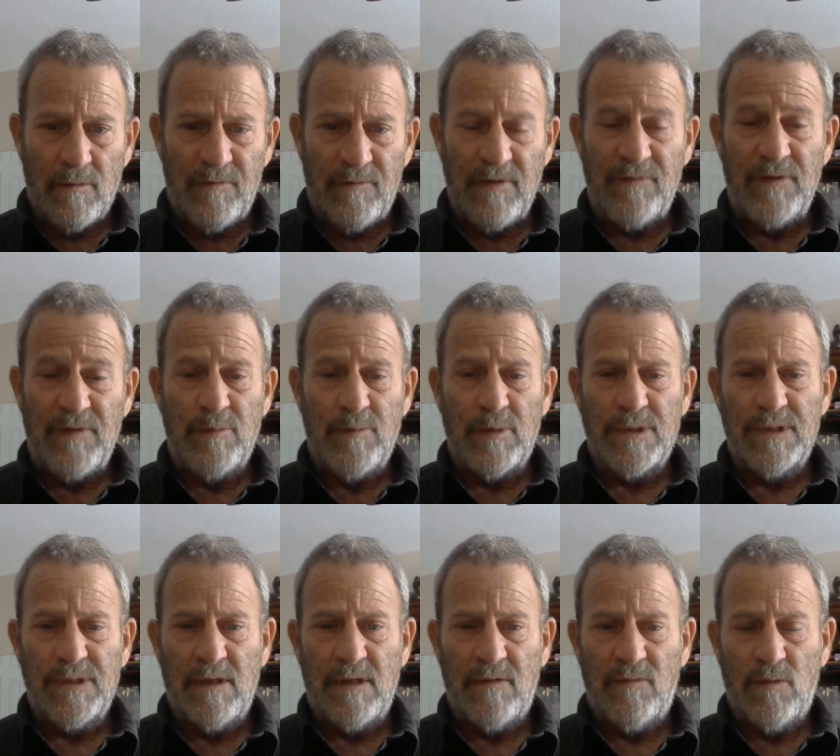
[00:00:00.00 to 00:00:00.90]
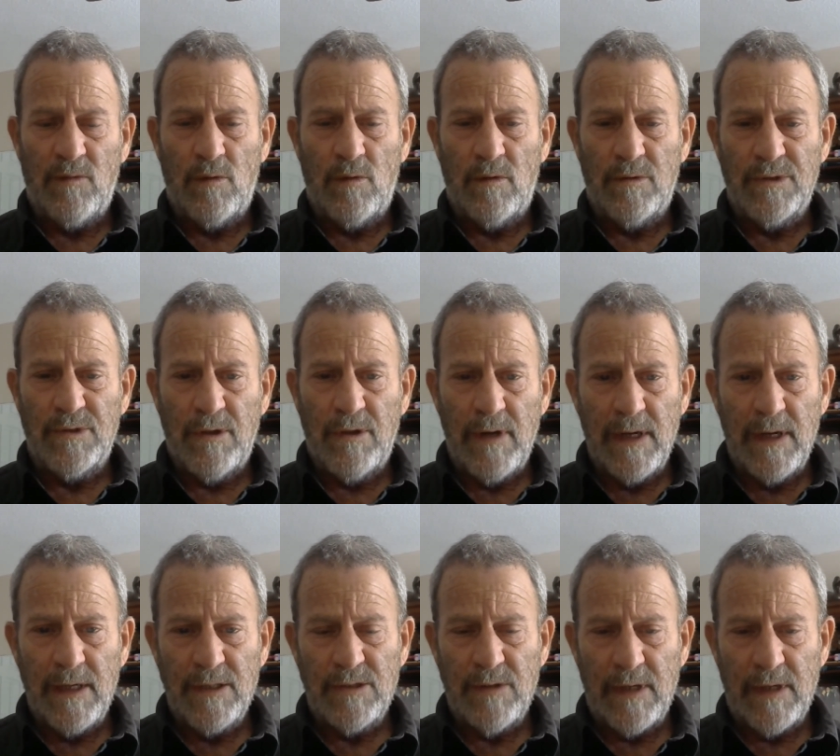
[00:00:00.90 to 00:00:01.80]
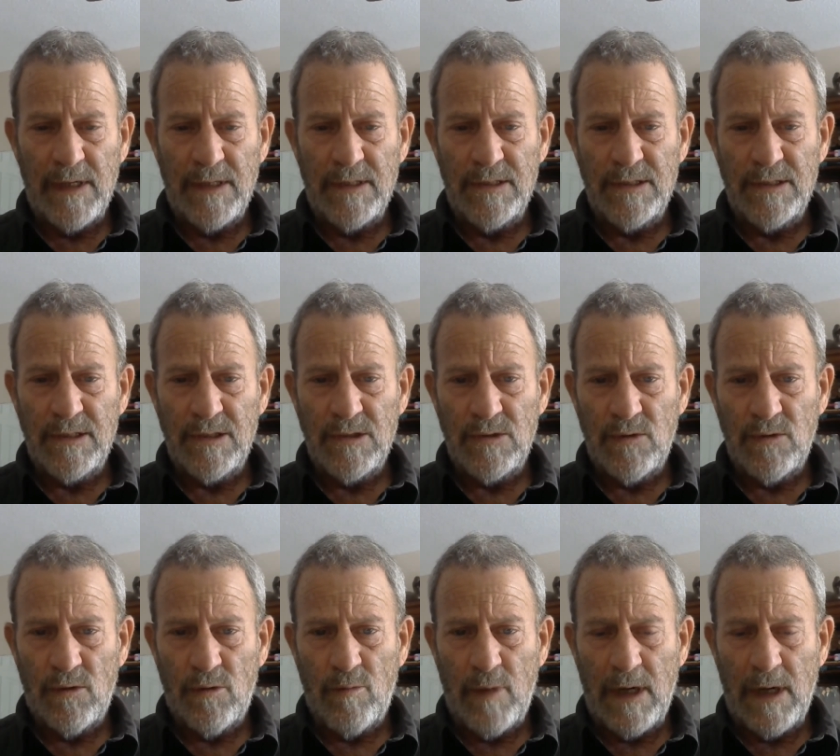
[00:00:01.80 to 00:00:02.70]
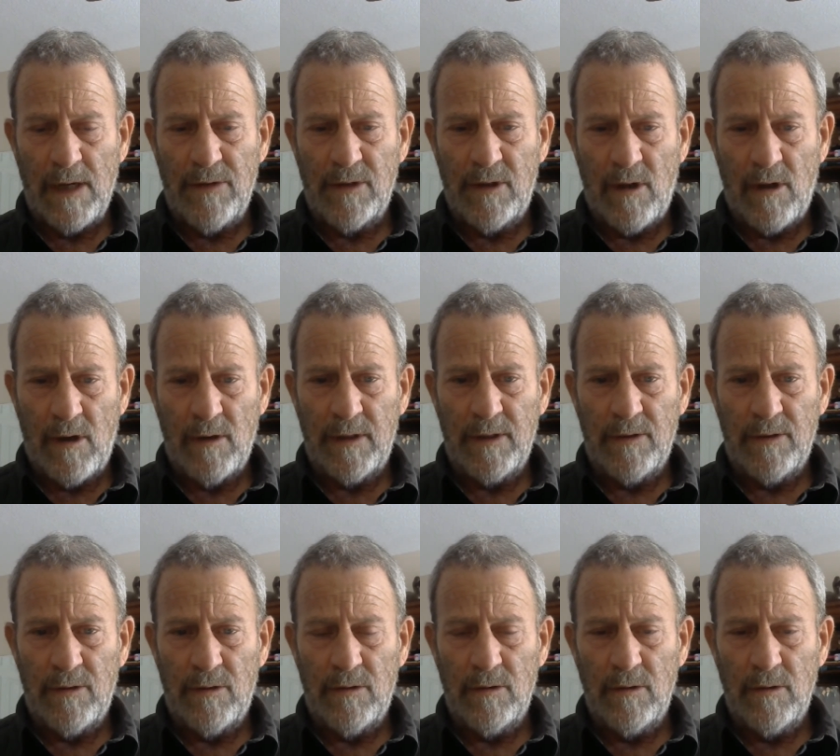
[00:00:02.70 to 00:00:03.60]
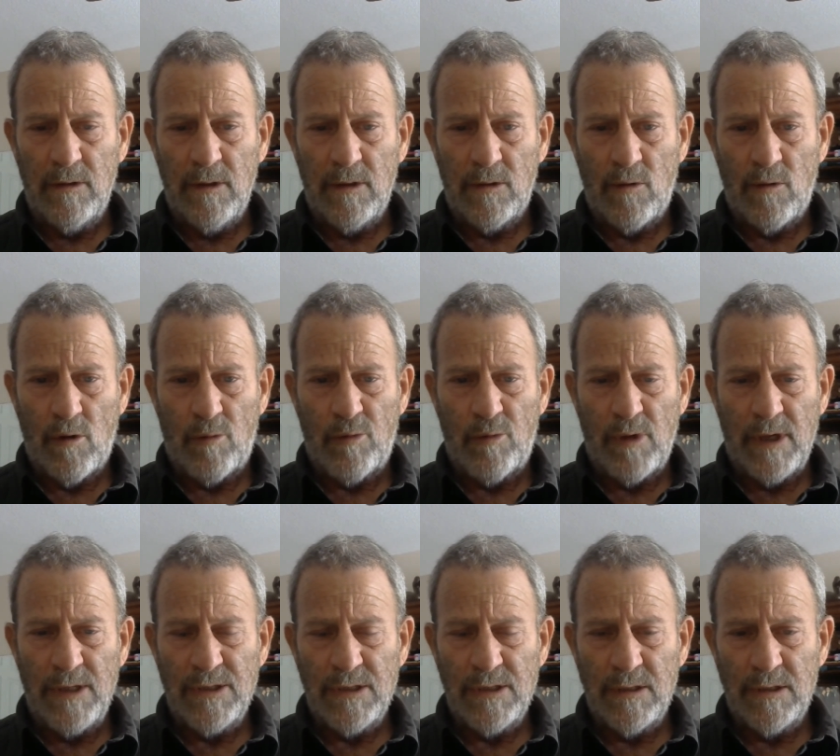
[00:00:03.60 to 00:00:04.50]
50% of the world's grain trade is controlled by the Cargill Corporation.